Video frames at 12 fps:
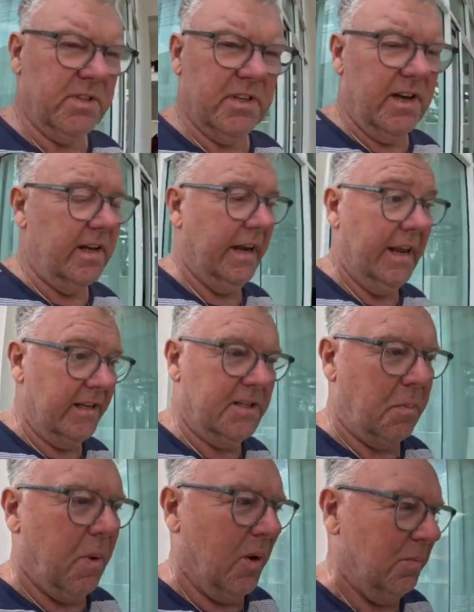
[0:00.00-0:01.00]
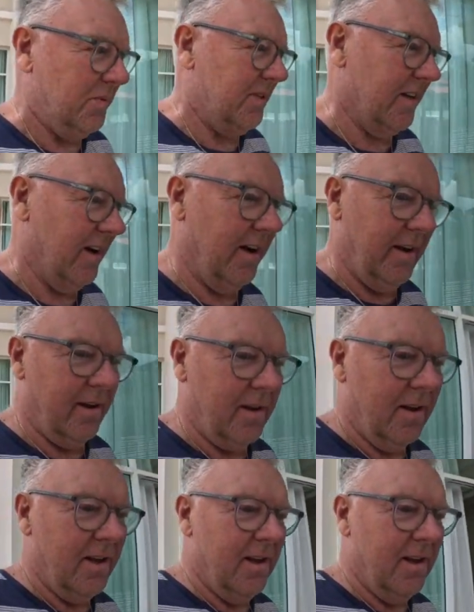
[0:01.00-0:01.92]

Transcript: site, and it is a bomb site,